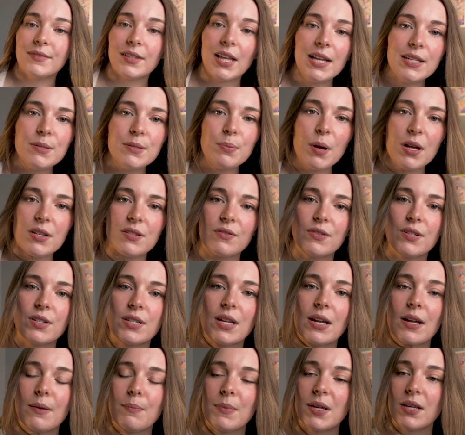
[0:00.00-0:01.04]
Let's pause for a
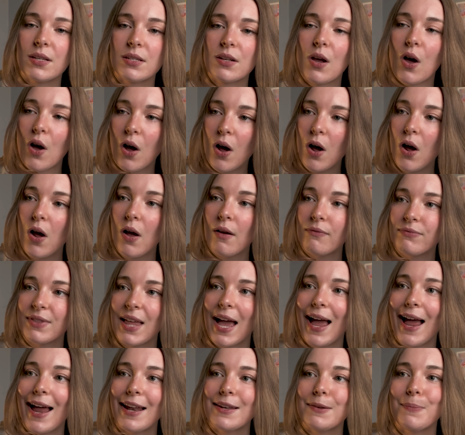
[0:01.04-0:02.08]
second because all of
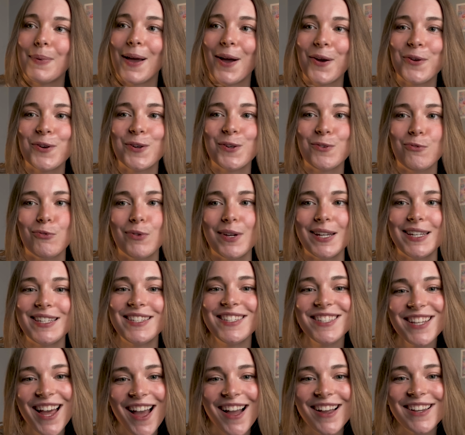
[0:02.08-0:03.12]
that about Goodreads
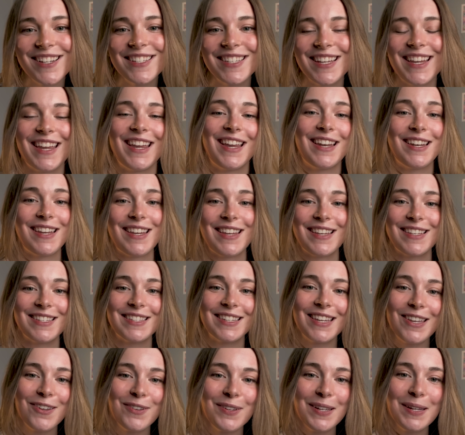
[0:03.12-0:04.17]
sucks and is
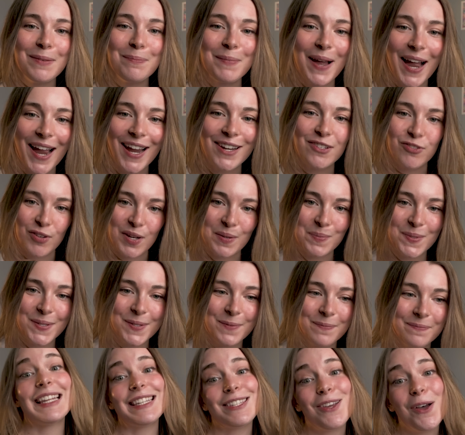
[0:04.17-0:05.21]
killing my dreams.
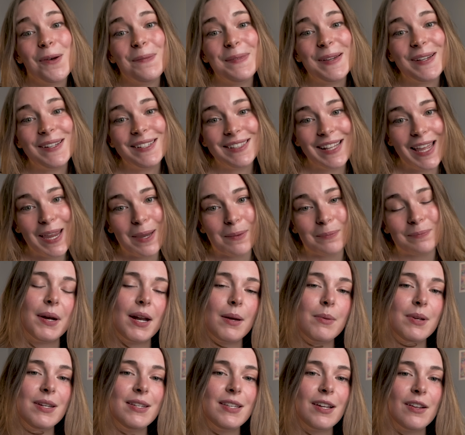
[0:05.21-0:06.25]
It's all very lame, but
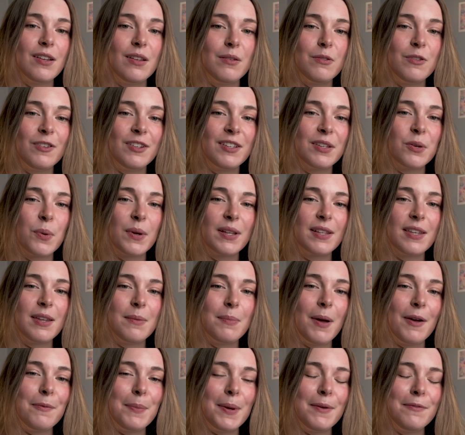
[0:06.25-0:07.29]
I'm going to tell you really quickly
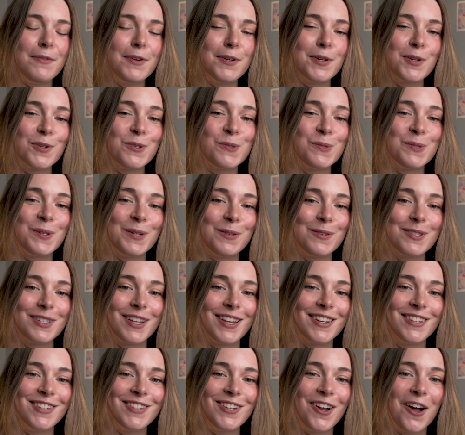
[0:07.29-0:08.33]
about my very cool
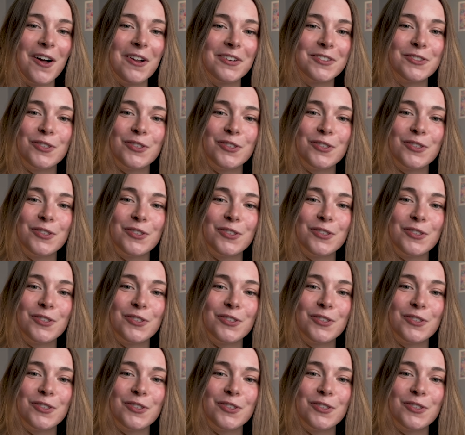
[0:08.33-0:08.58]
newsletter called